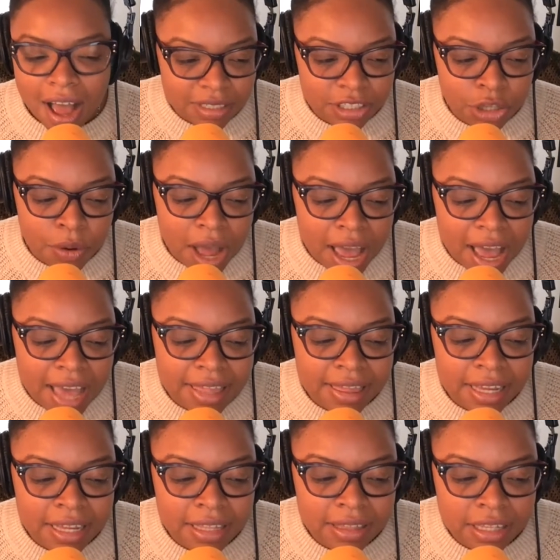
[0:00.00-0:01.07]
So I
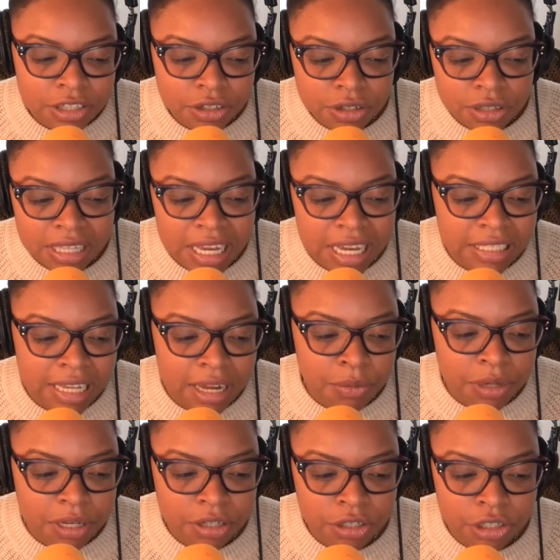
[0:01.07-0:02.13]
think these are things that
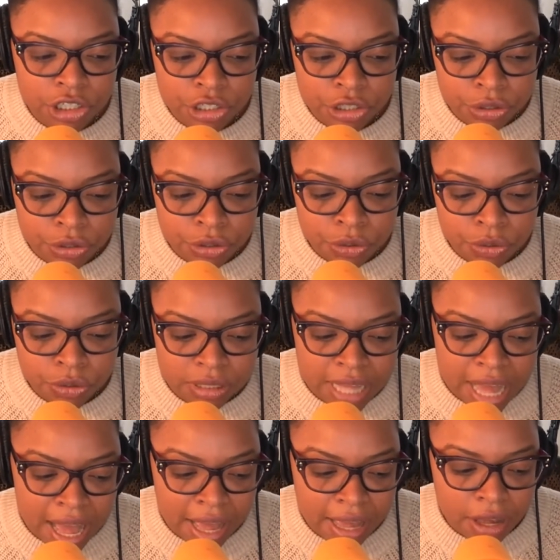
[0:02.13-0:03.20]
we can do
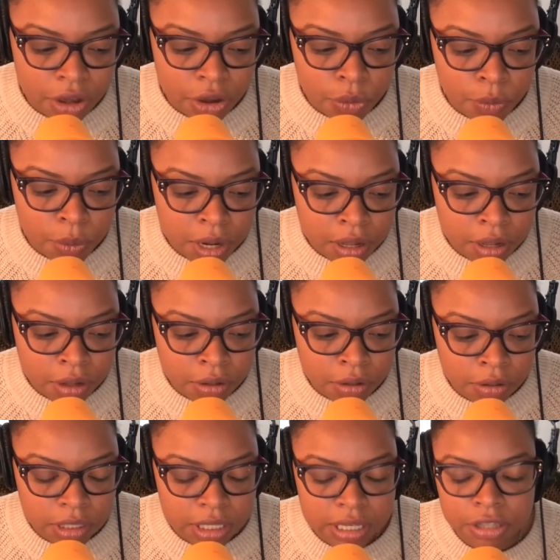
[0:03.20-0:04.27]
that
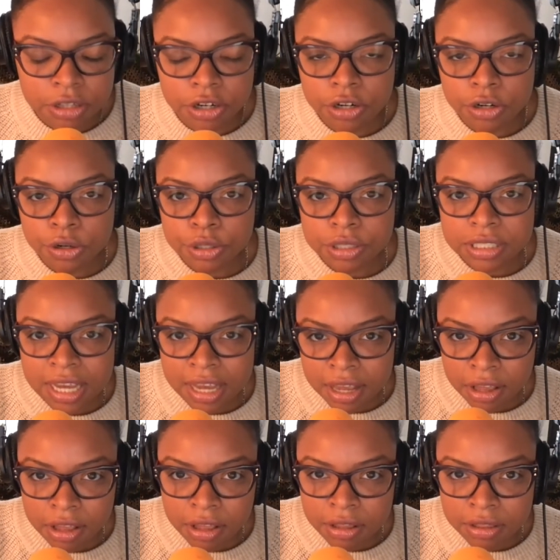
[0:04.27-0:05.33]
will either
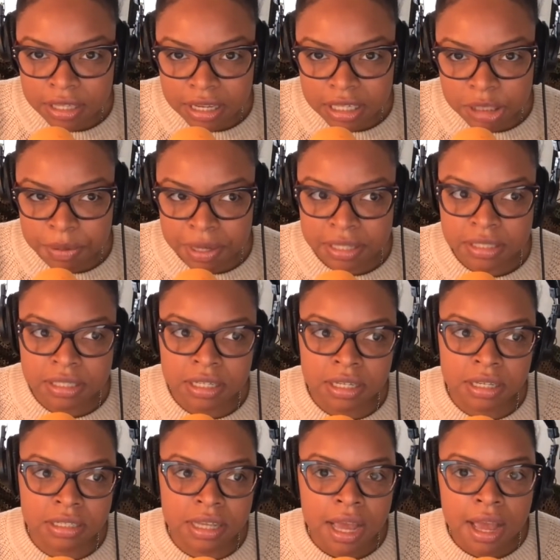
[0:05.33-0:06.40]
curtail the
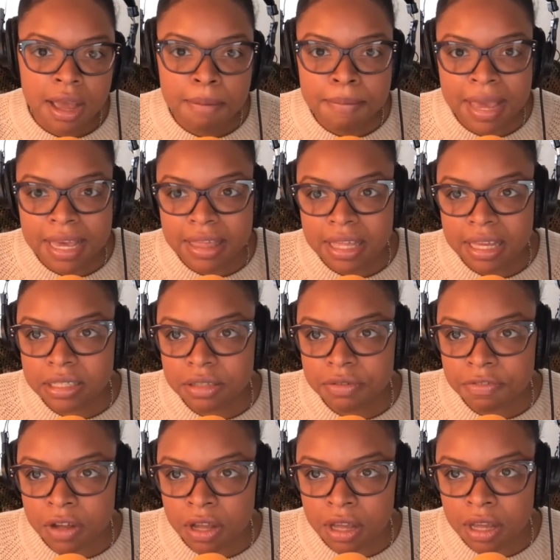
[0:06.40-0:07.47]
expenses, make things
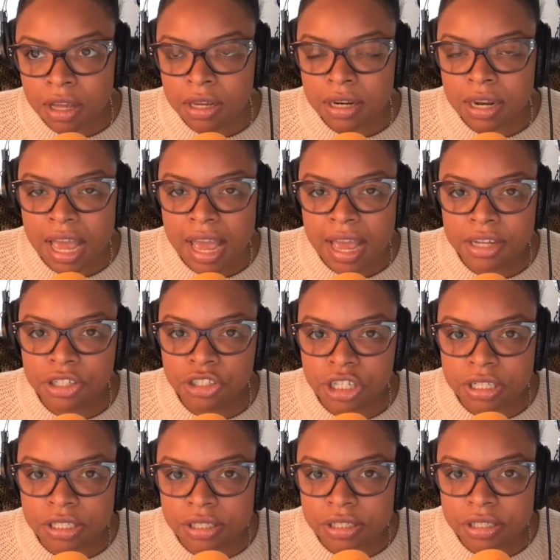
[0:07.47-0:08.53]
fun, and
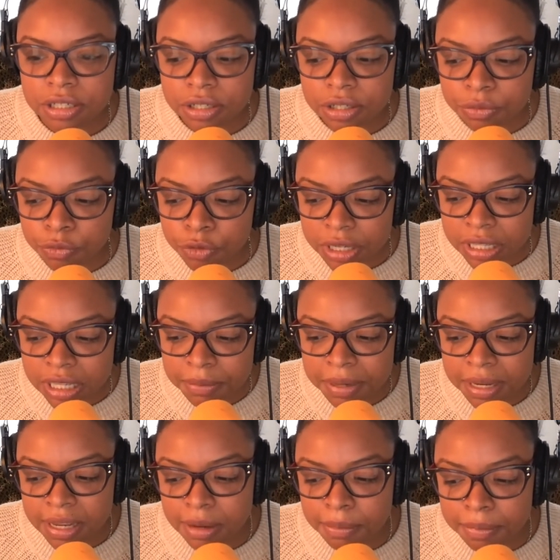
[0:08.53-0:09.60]
just really
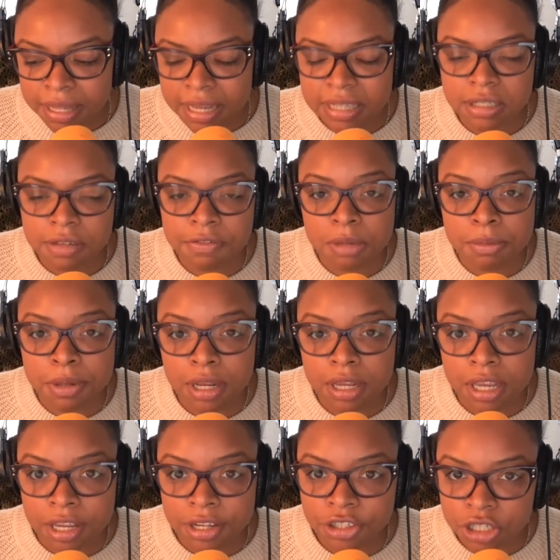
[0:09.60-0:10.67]
be in a place of
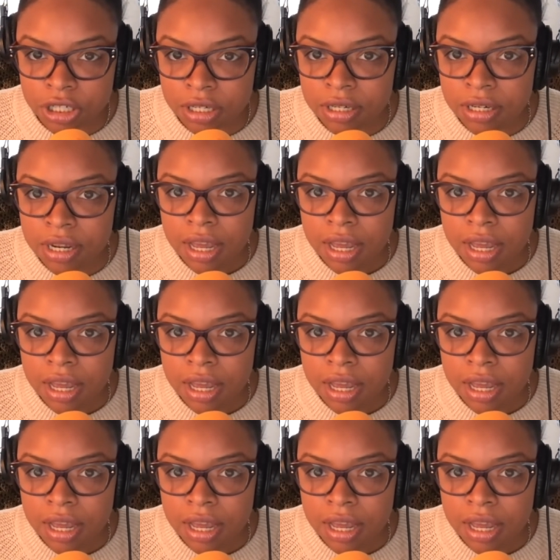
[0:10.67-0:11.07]
communication